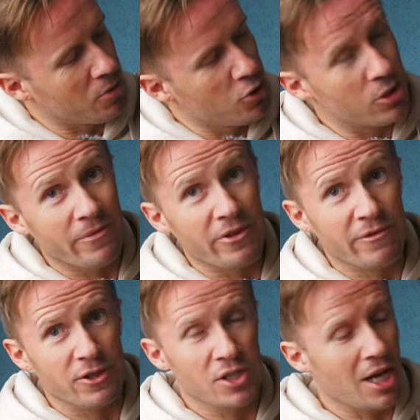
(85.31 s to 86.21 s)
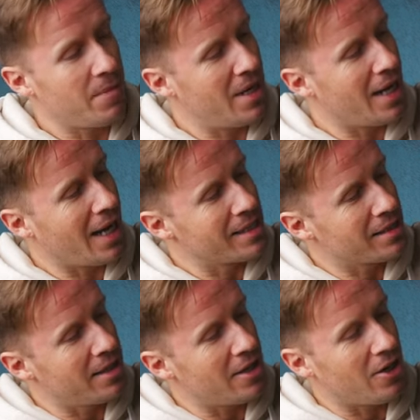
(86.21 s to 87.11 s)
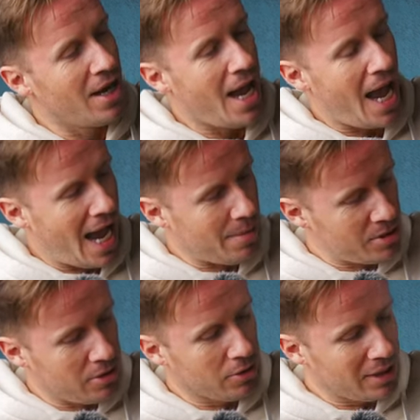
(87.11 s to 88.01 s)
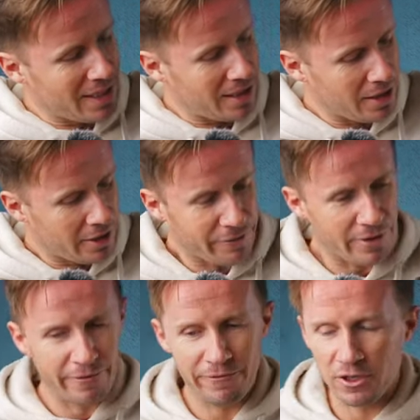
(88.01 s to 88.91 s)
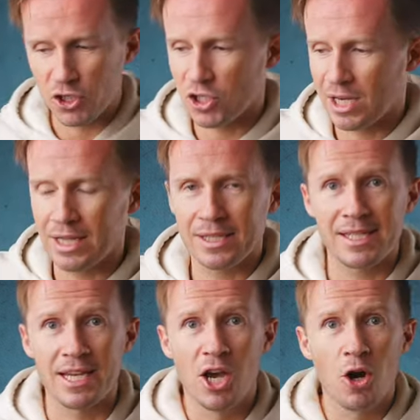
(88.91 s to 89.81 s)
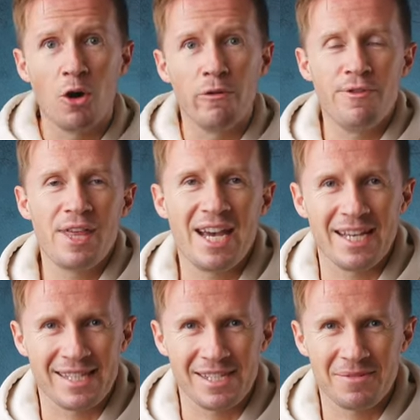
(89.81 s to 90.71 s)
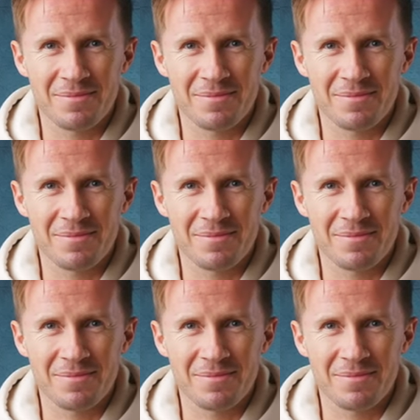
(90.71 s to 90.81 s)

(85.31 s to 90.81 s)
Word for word: Used them for the first time in Iceland there. Absolutely love the functionality of that.